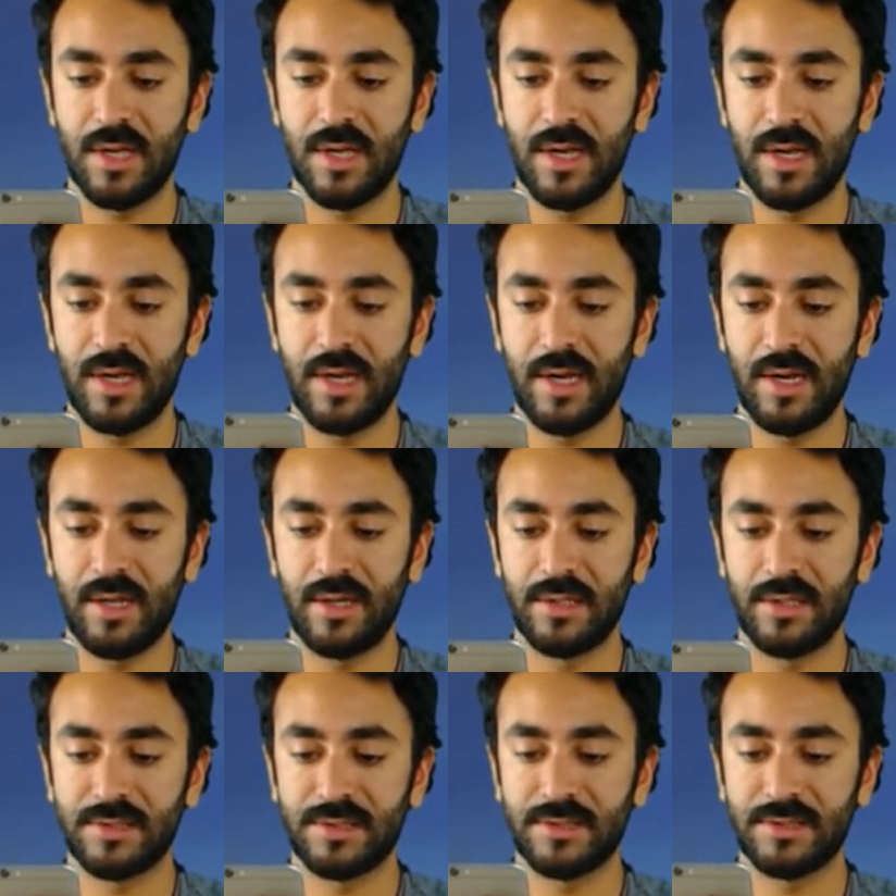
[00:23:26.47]
And
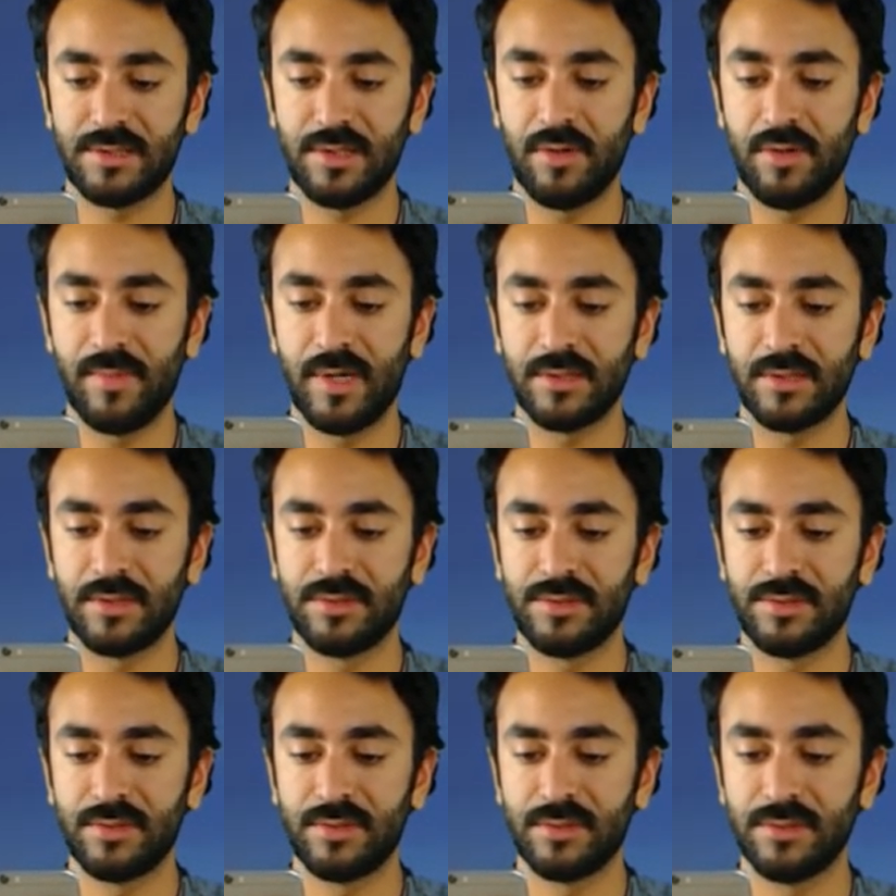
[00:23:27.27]
let's go back to
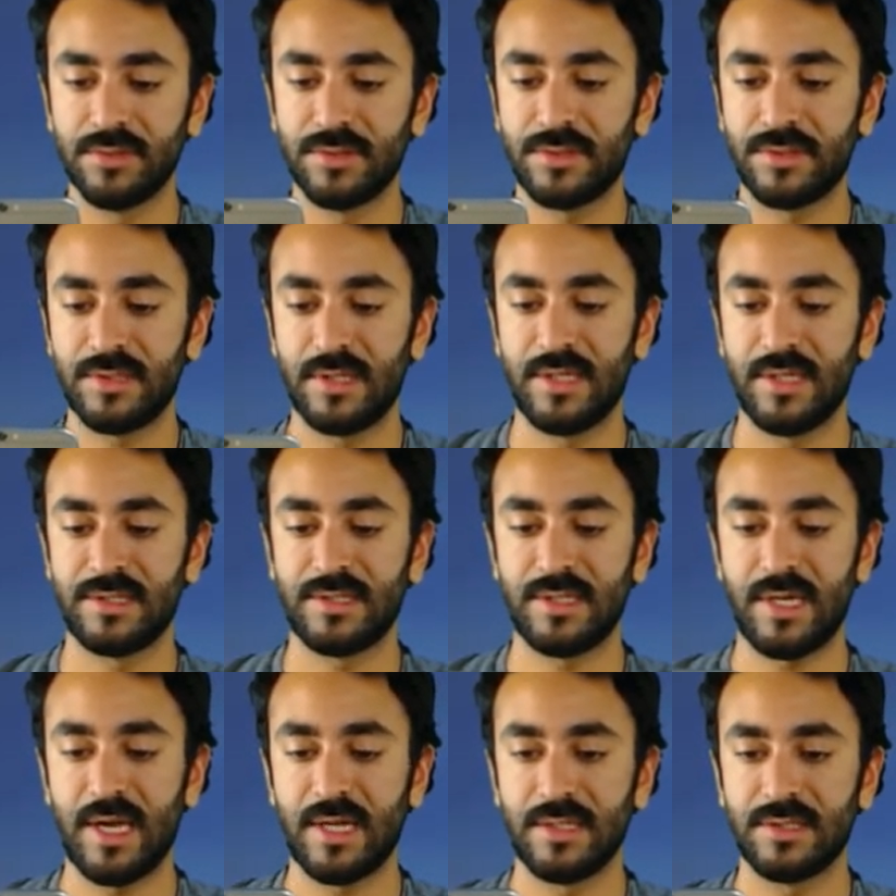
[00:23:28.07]
tools. Let's
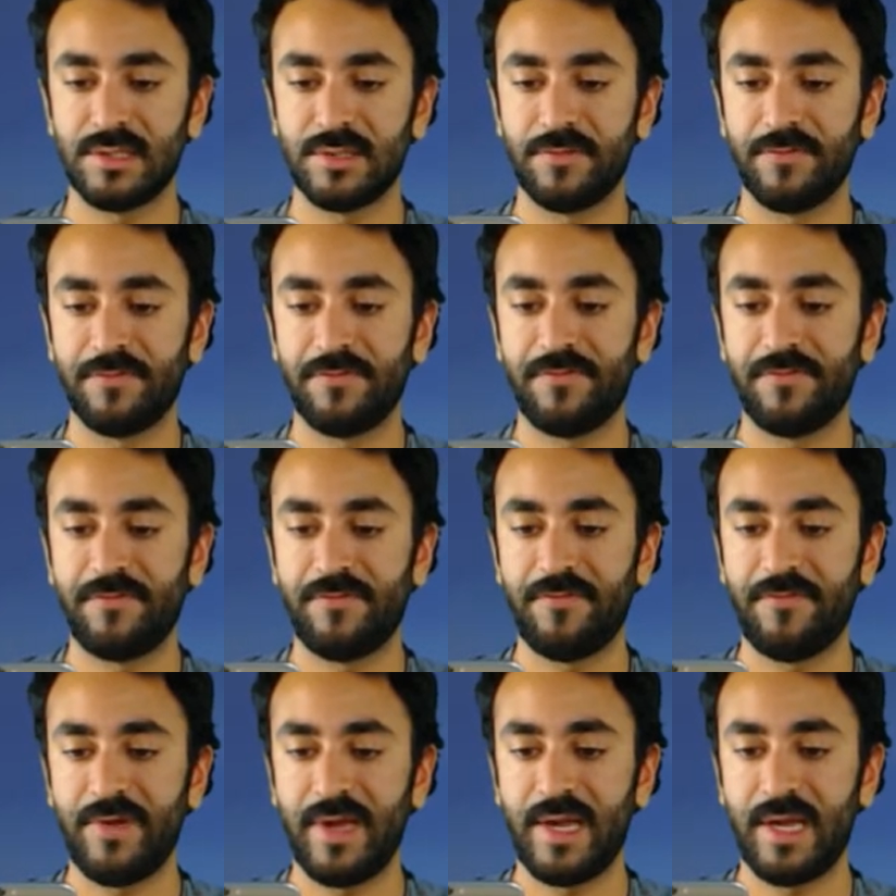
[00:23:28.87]
add some
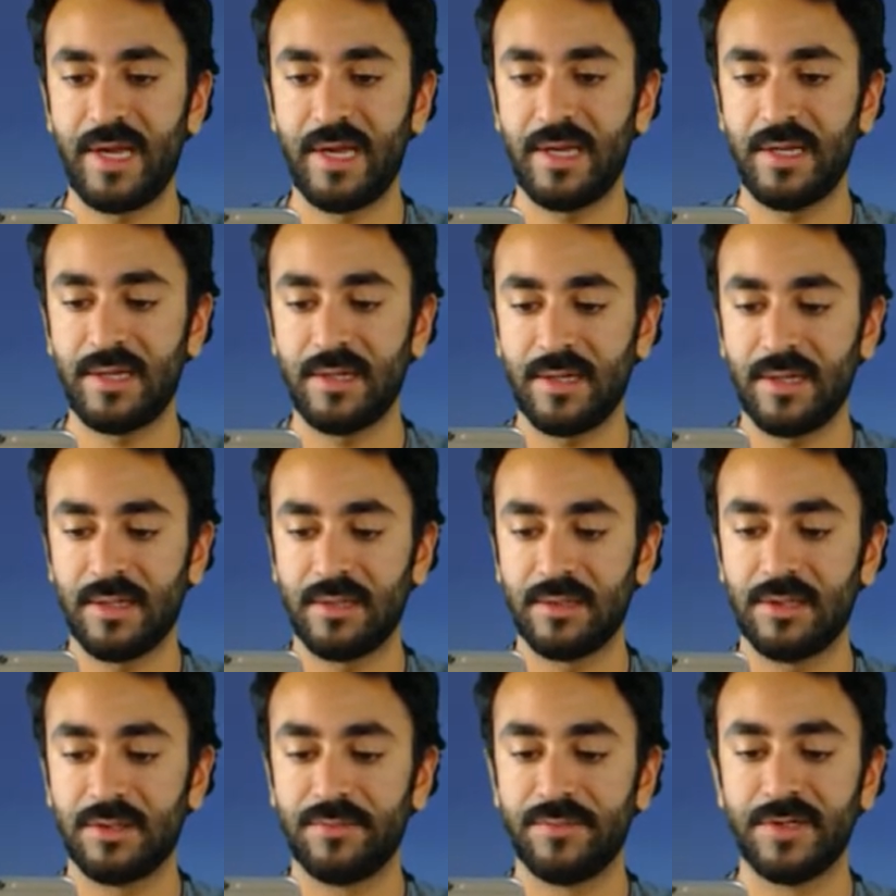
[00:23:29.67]
fade, a
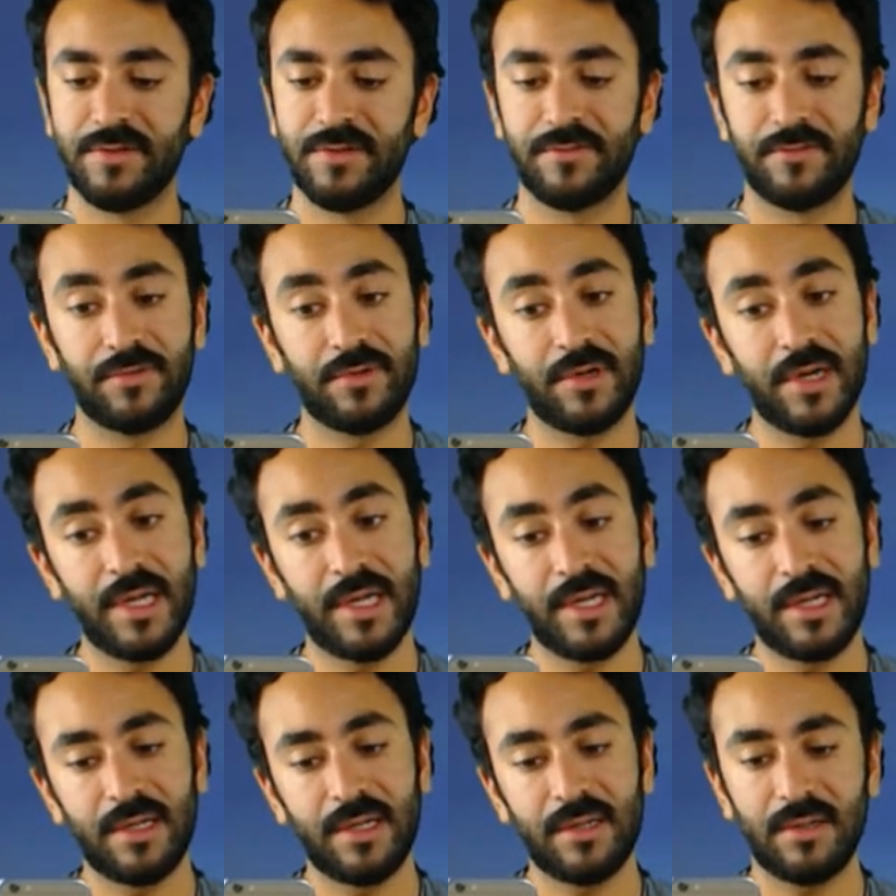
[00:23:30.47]
little bit of
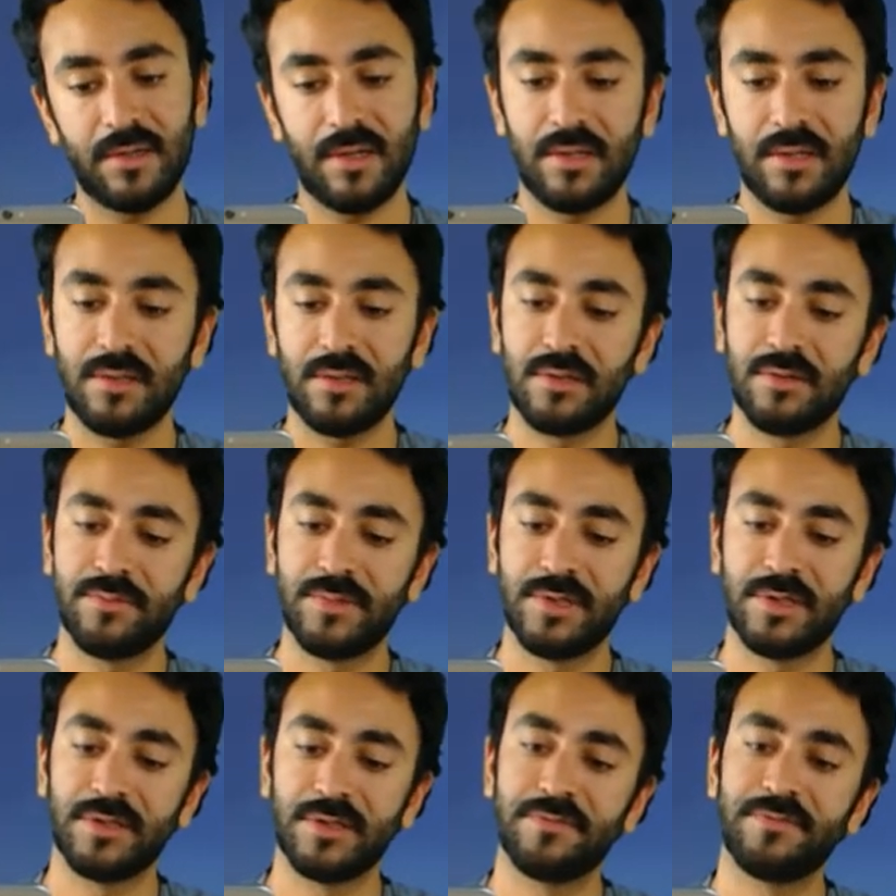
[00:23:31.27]
grain, a little
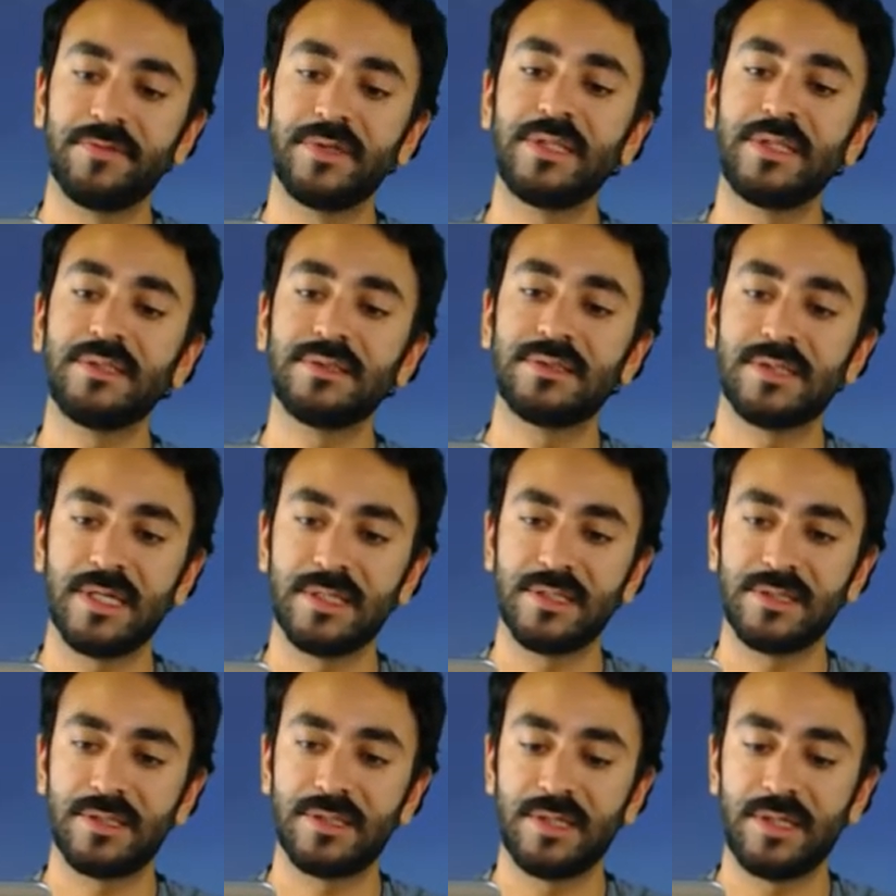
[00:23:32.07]
bit of
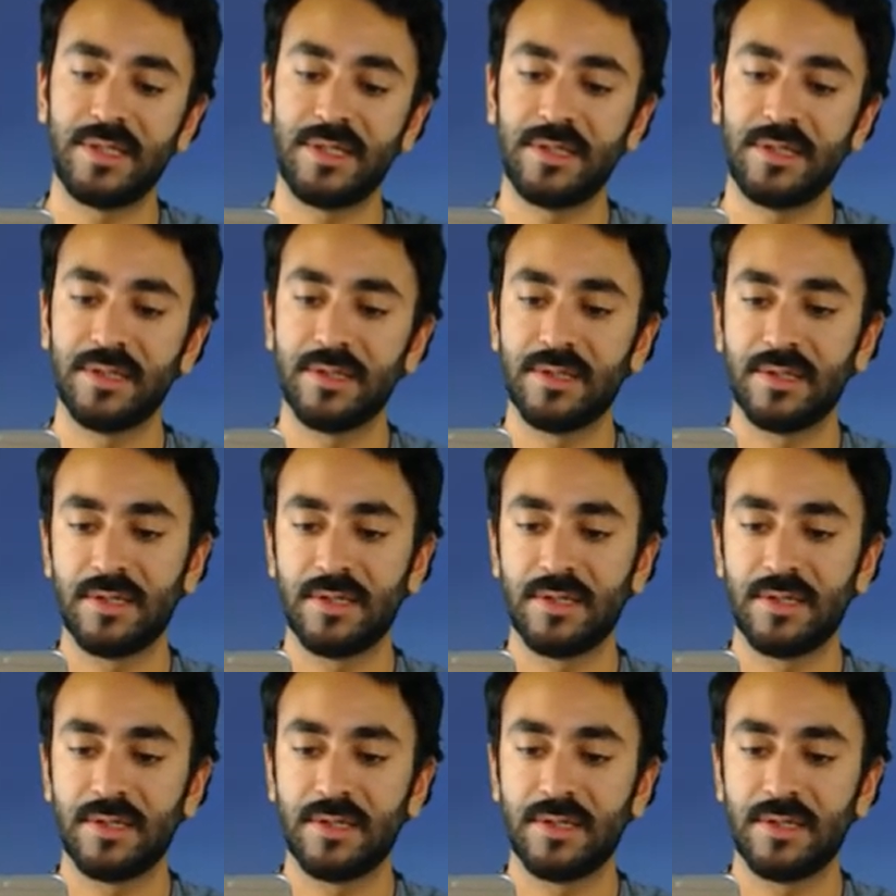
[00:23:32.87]
intensity.